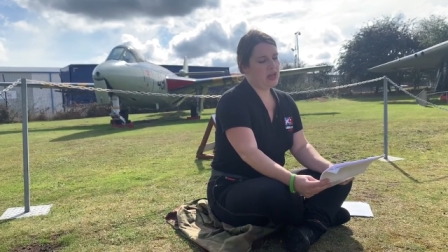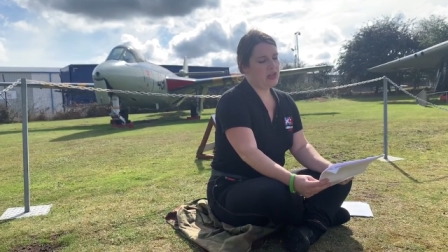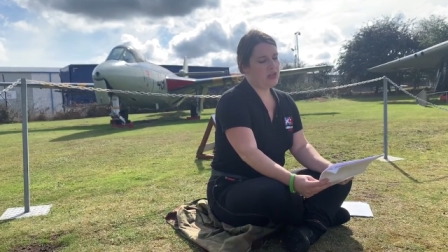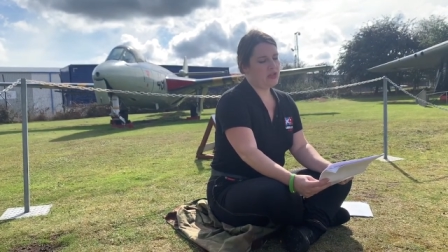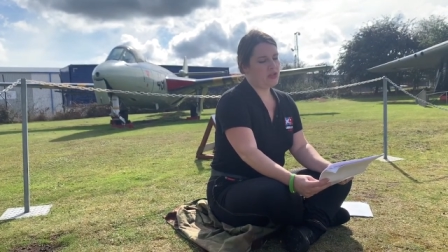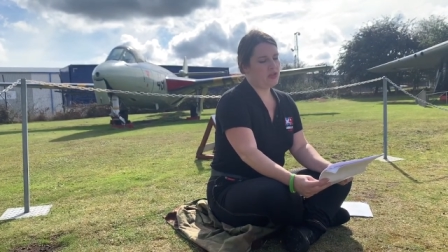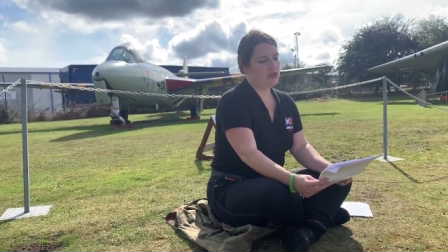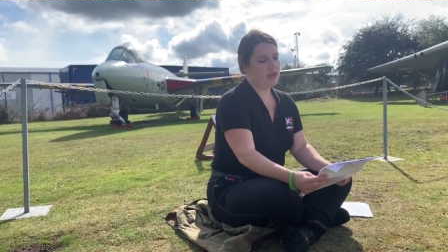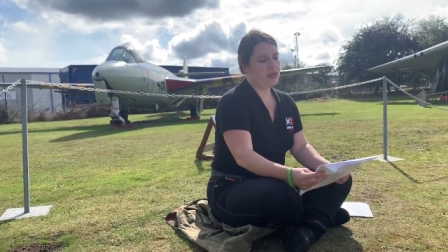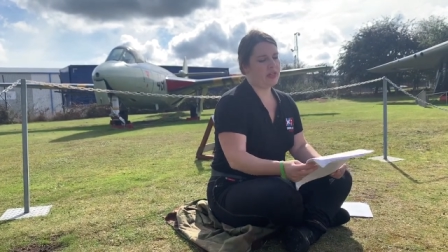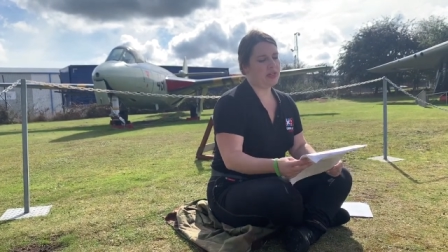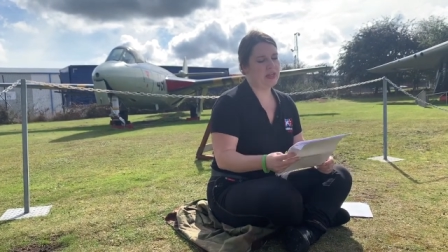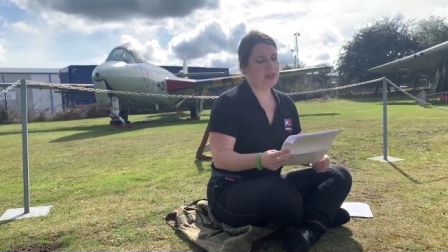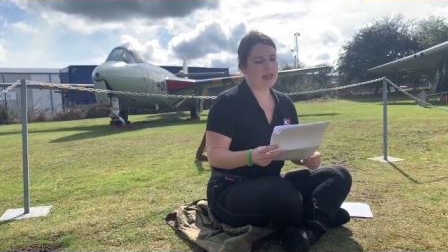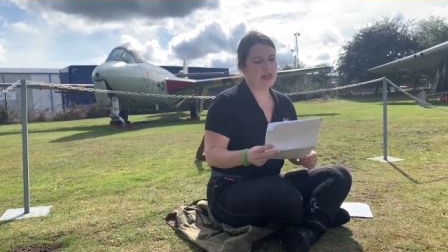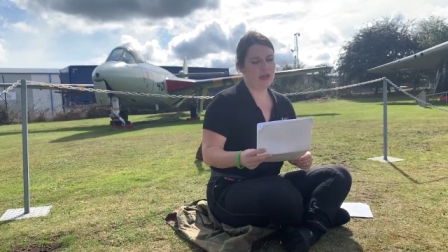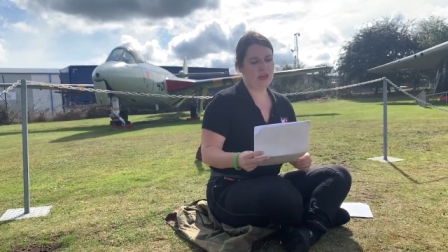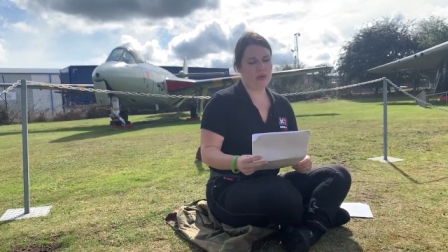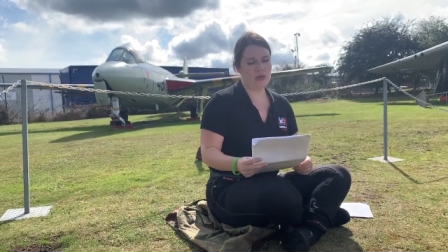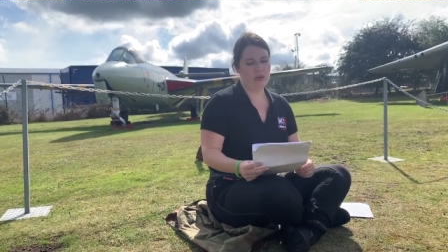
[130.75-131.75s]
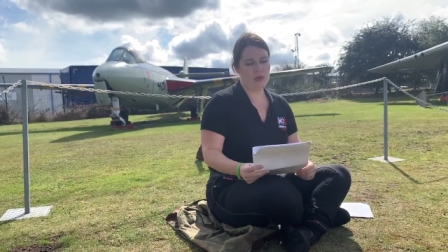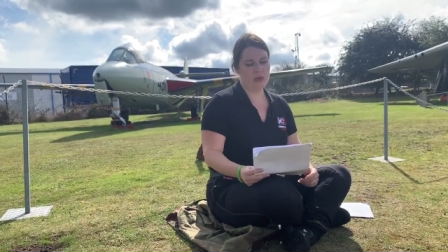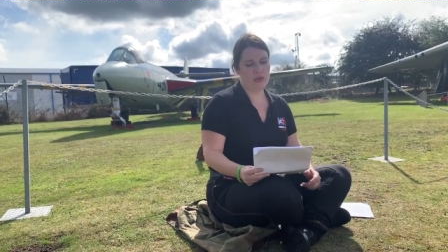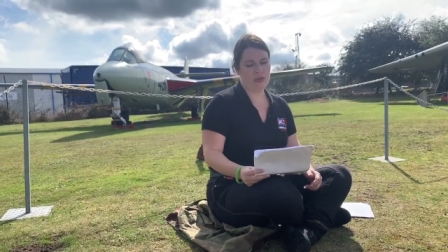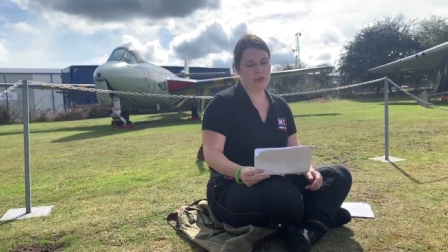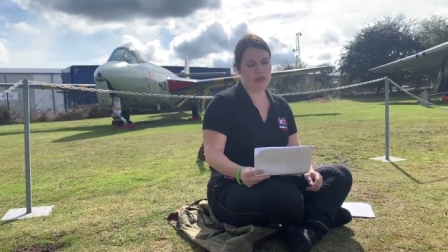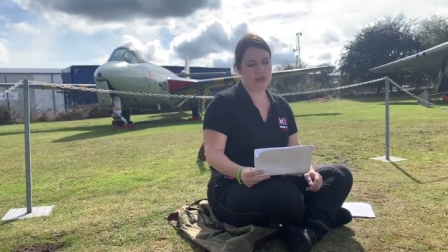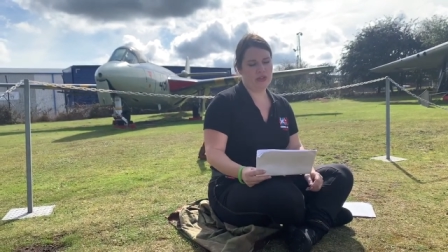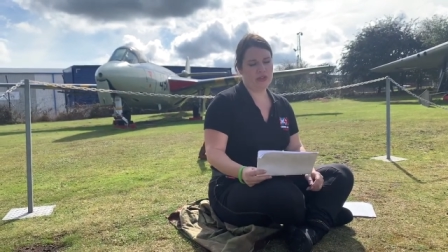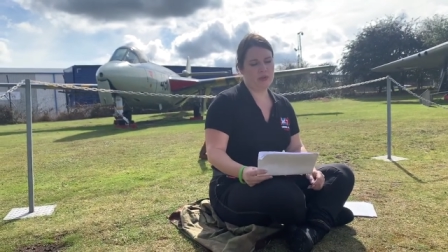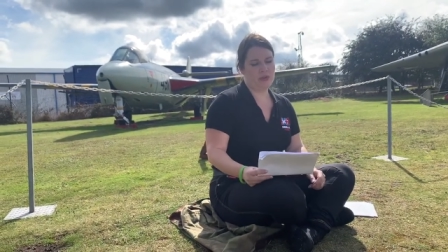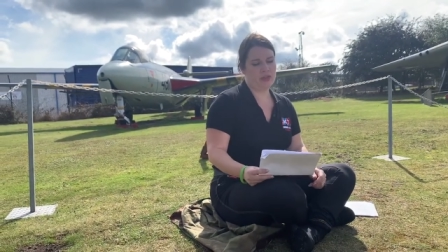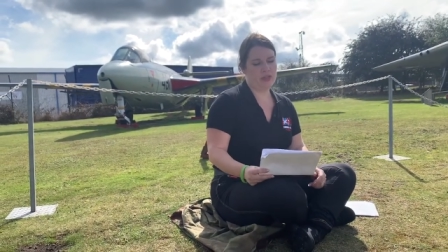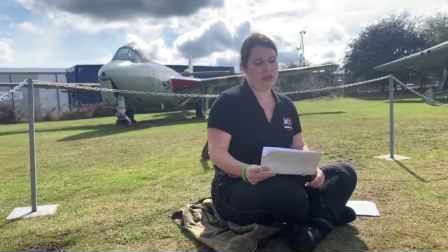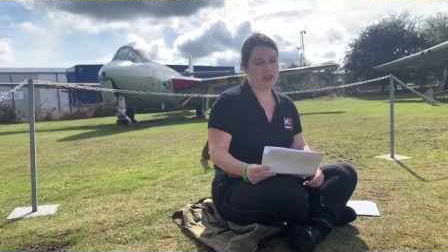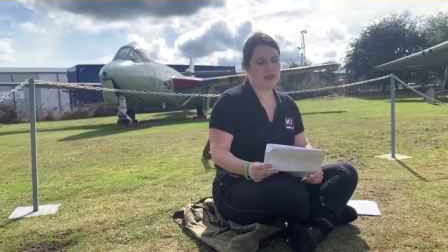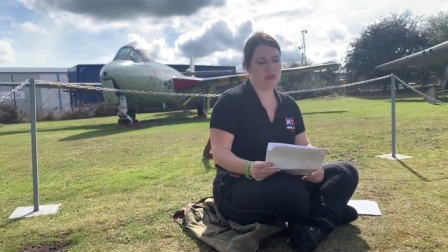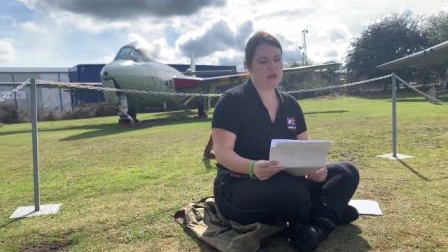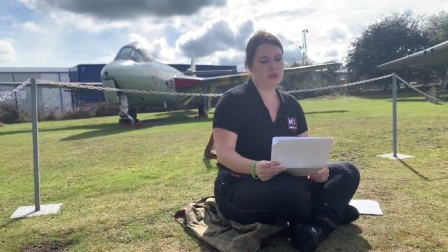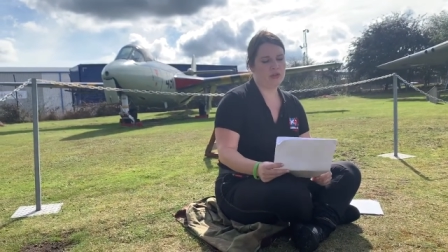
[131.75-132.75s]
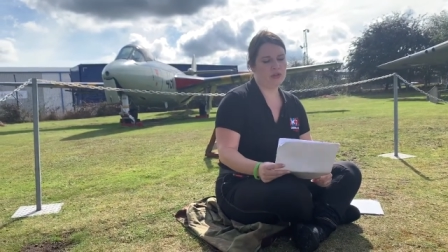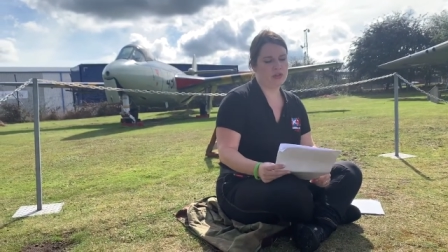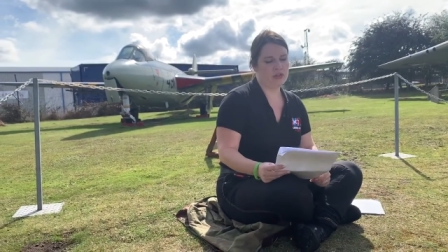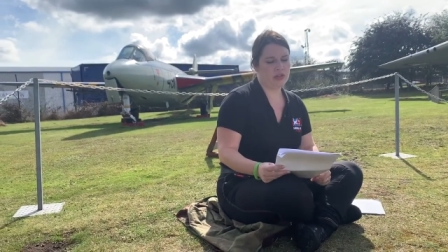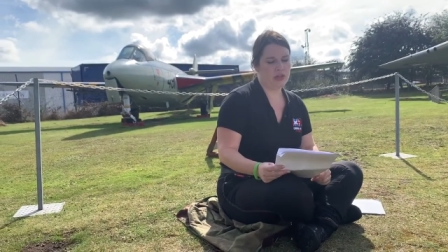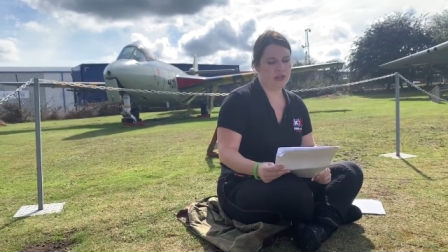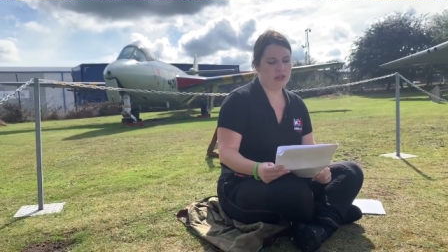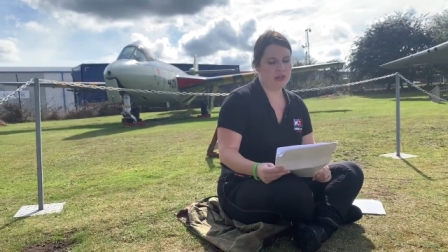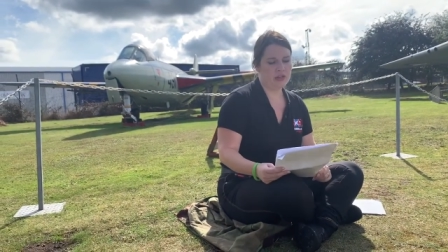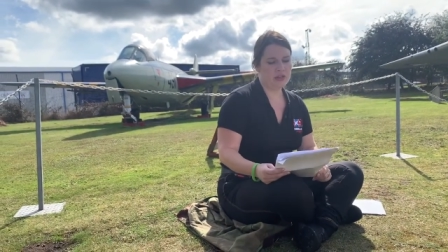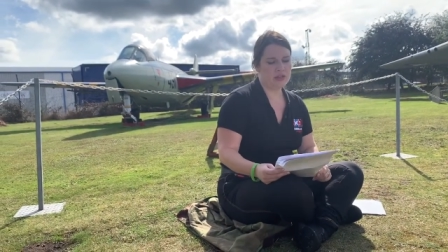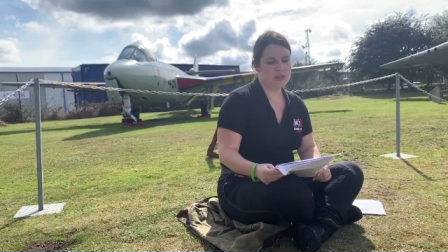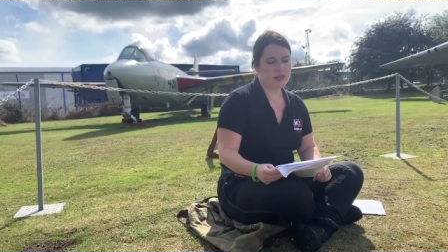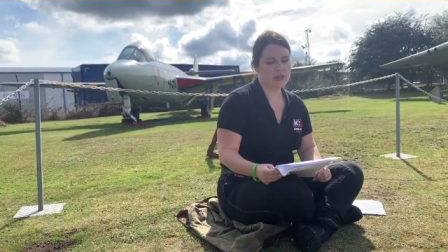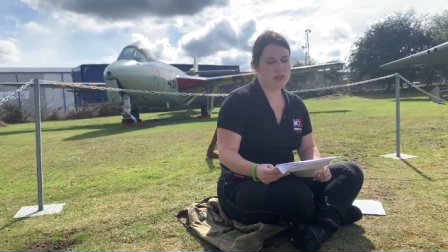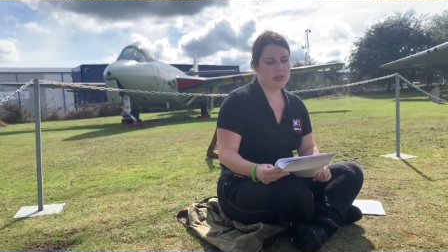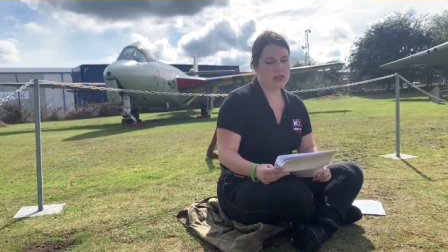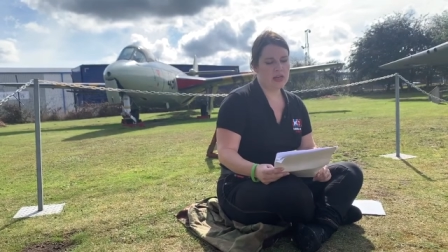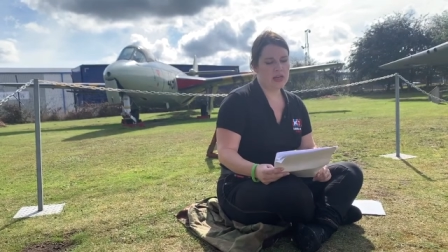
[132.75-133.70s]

Strictly in accordance with his conscience,